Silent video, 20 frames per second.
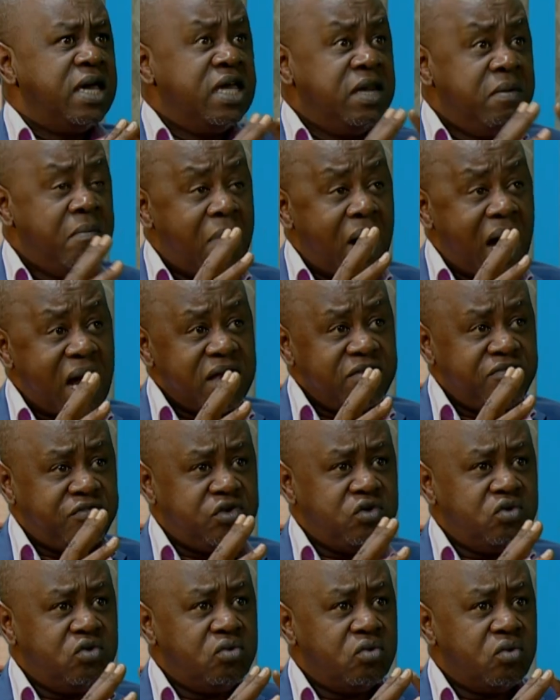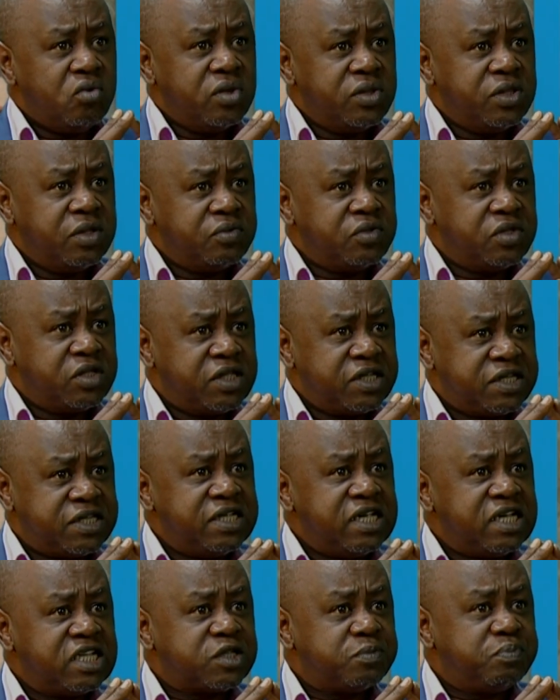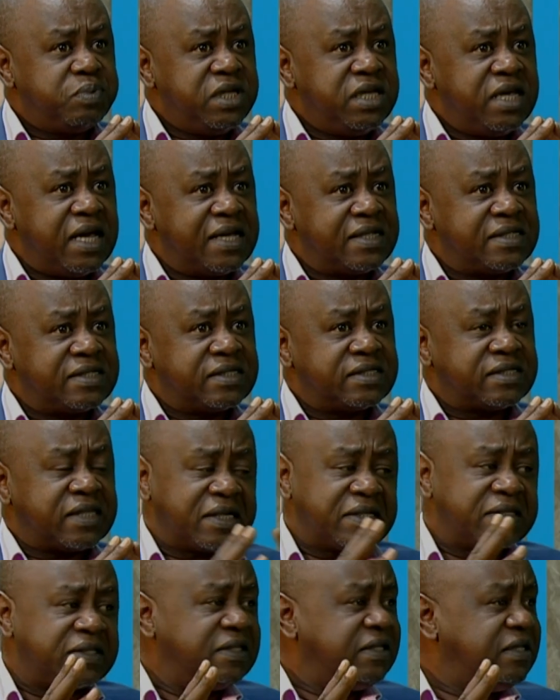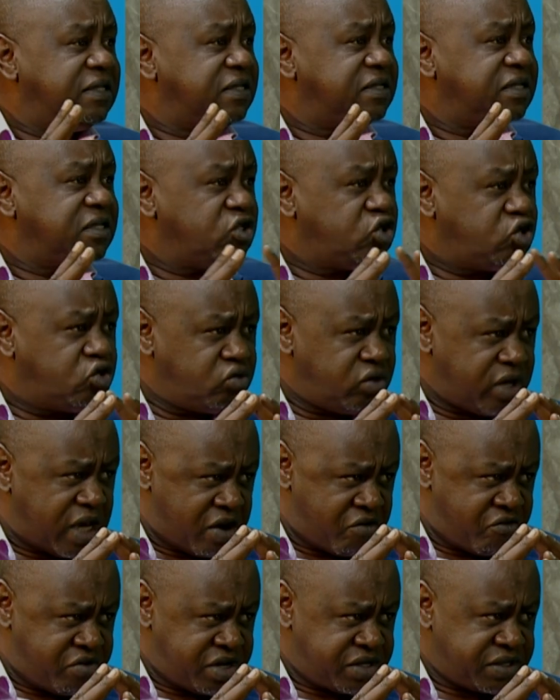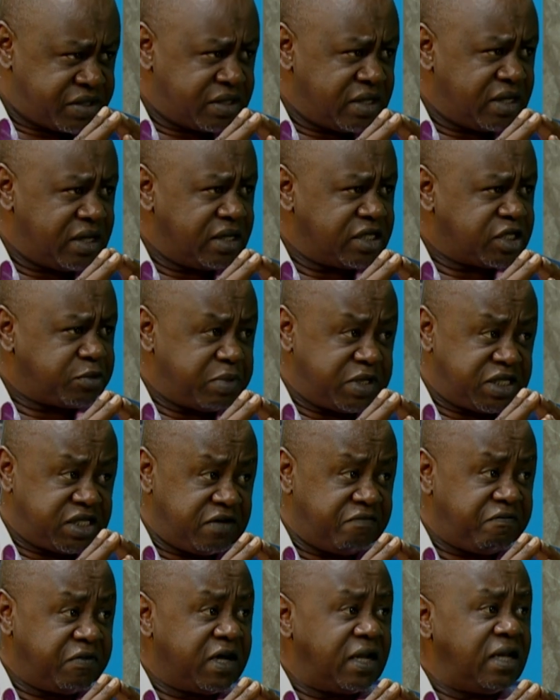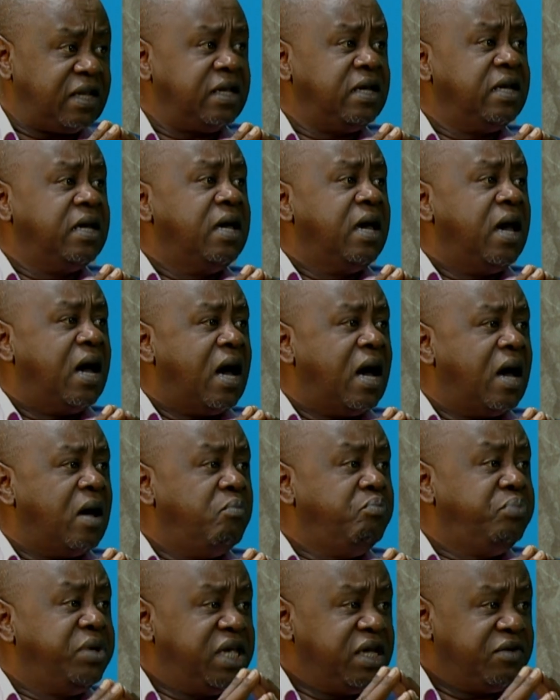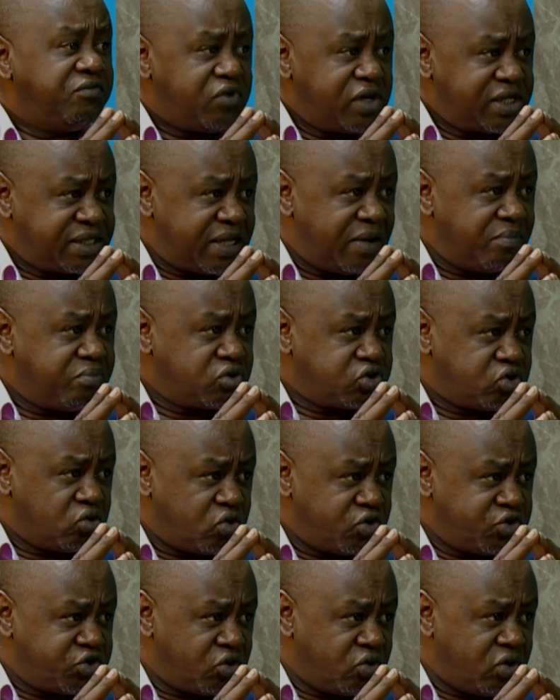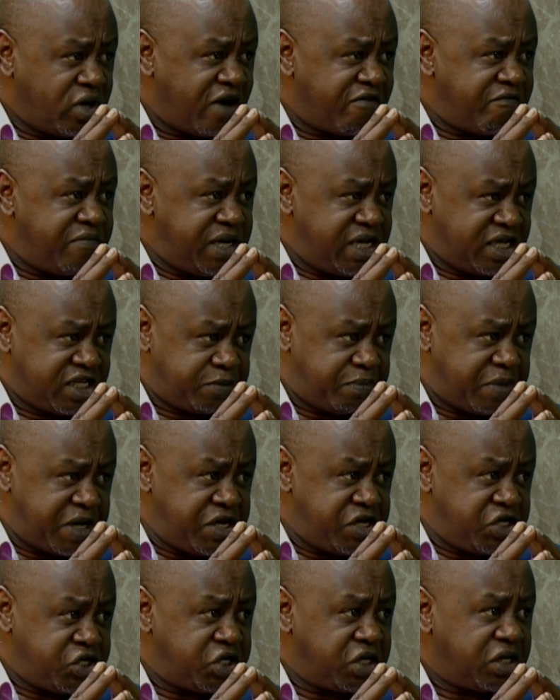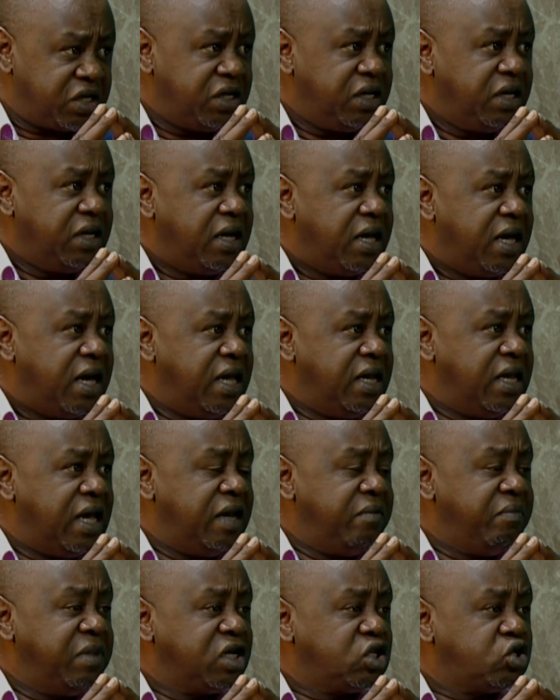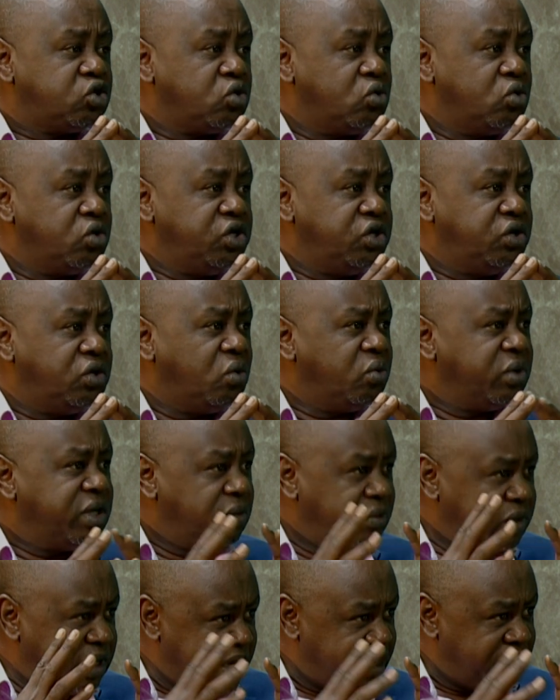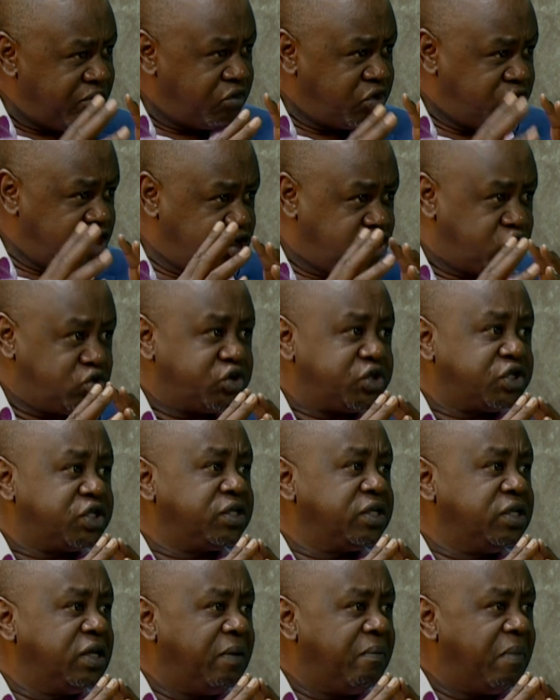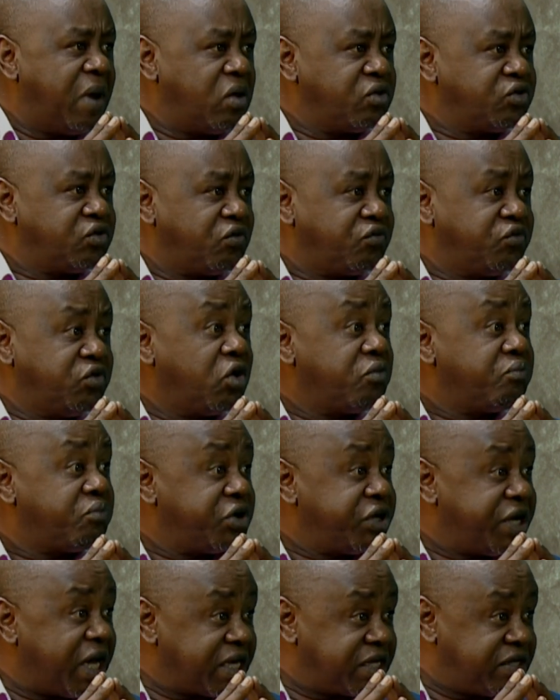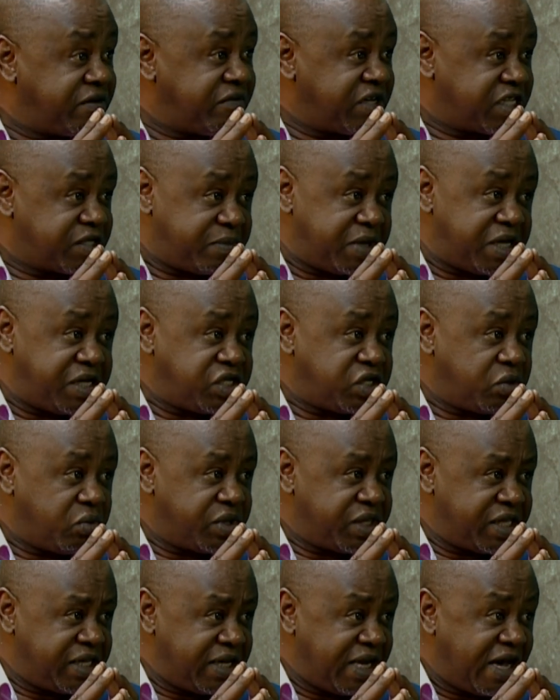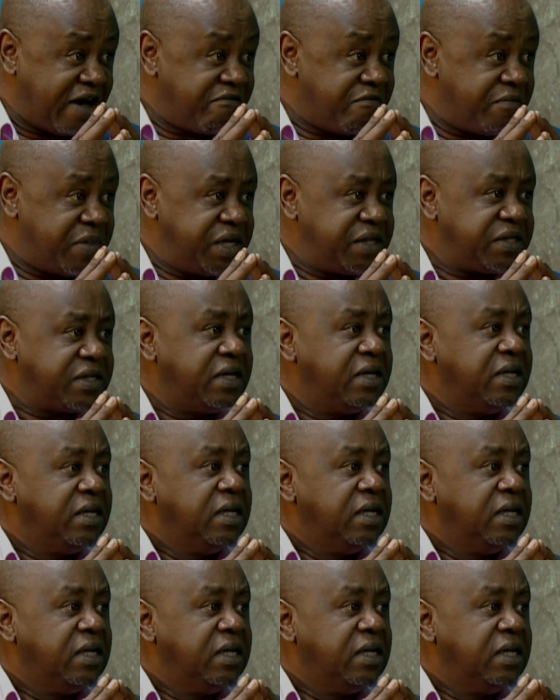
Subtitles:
In my view, the TSP has succeeded in two areas specifically, being, for example, to control government expenditure and make sure, you know, we reduced the amount of non-productive expenditure within government,